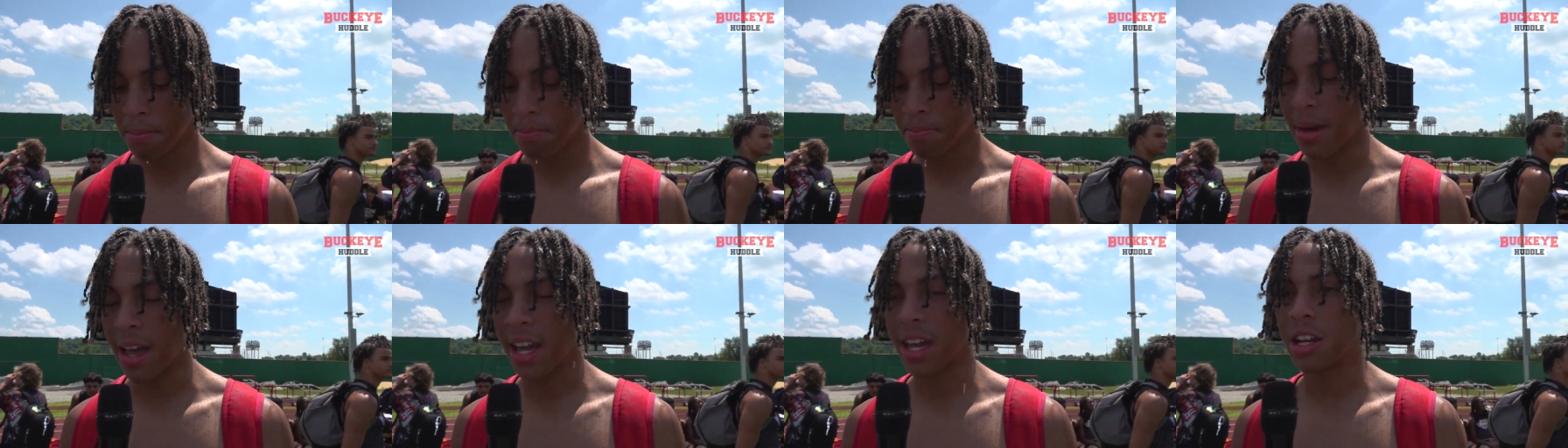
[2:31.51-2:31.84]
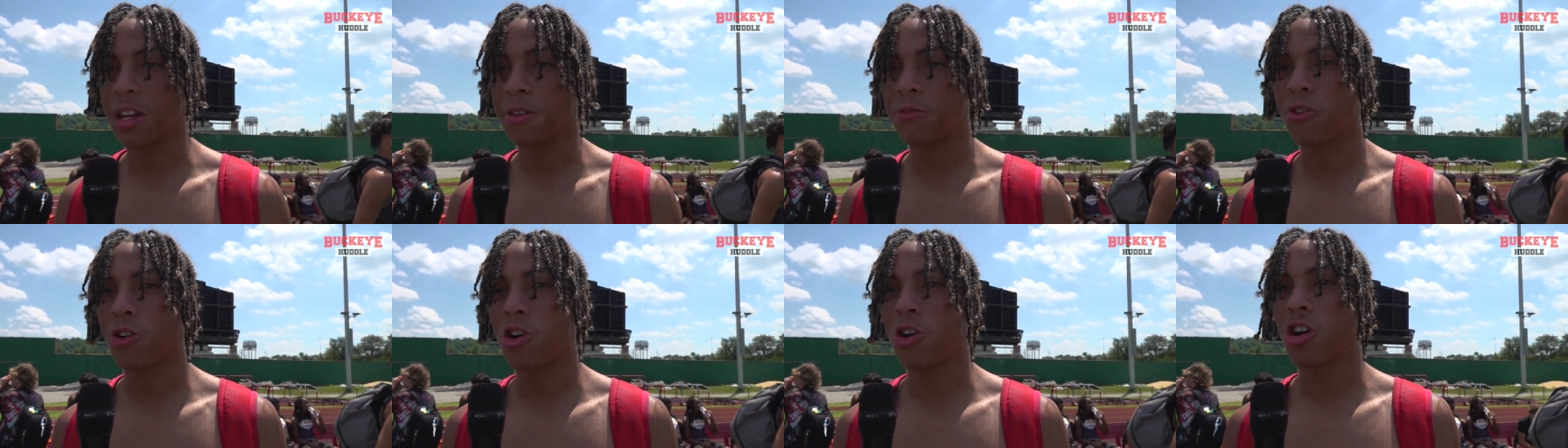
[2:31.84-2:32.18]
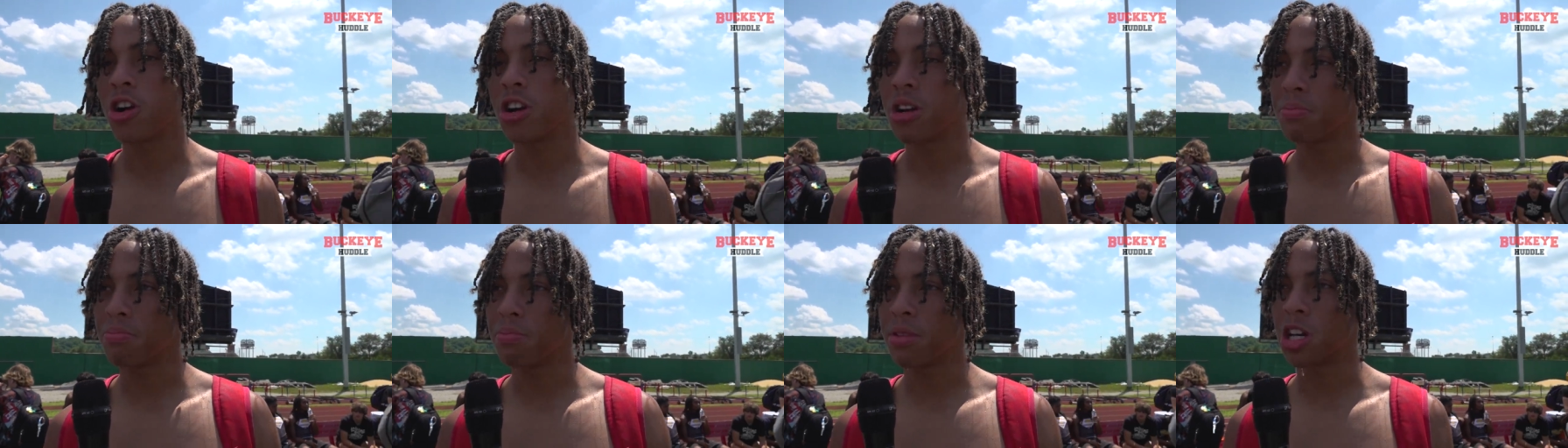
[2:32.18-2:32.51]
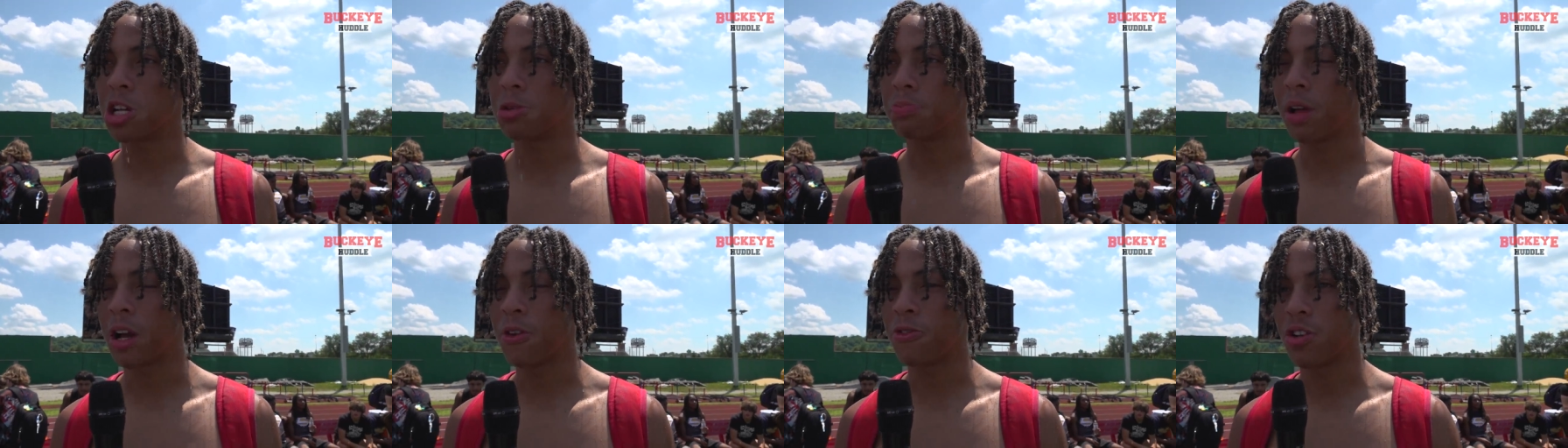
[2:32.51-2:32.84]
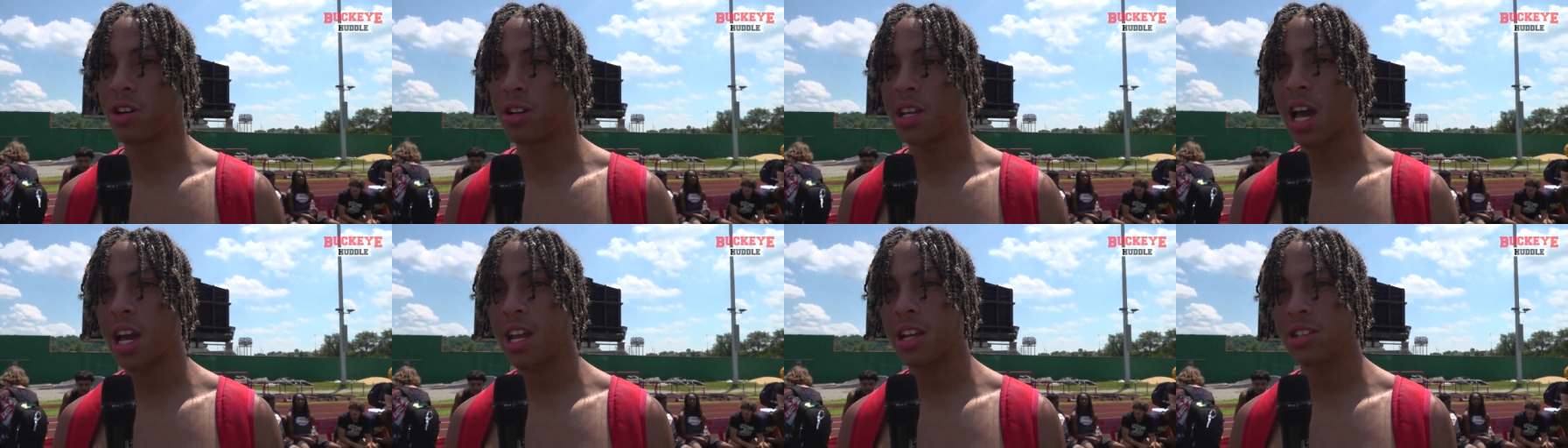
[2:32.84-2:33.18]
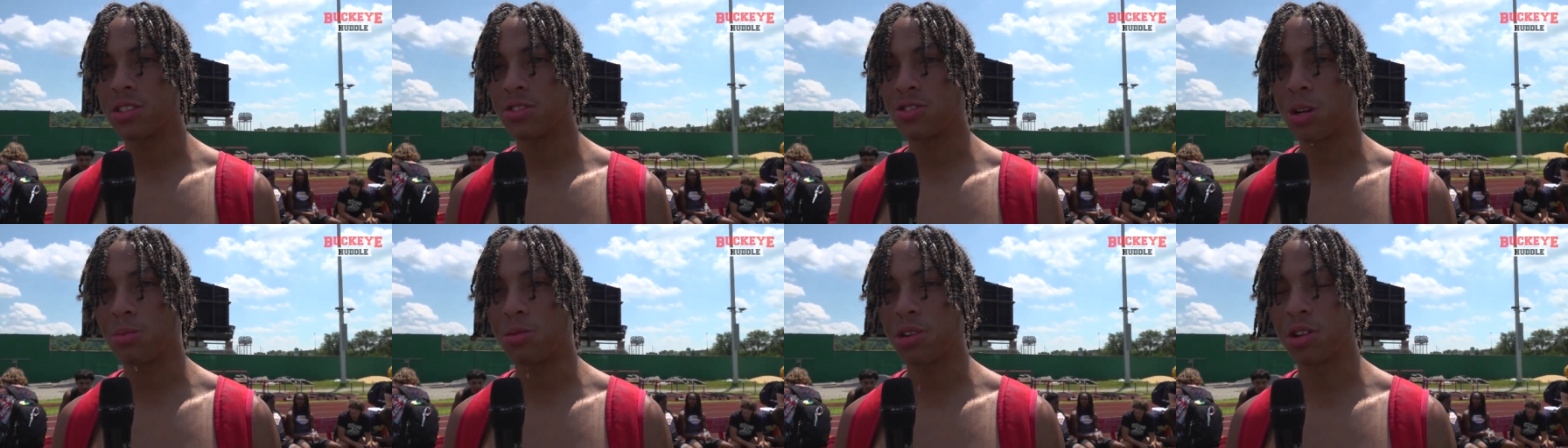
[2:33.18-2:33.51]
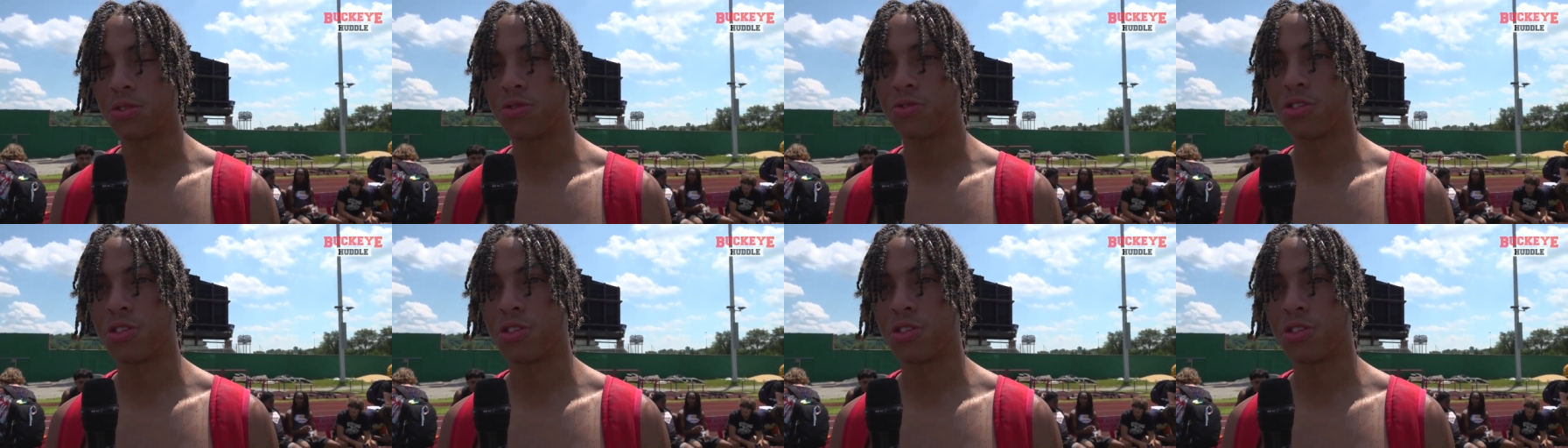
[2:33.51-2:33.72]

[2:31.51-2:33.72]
making it far and being able to play for a 90. So I'm looking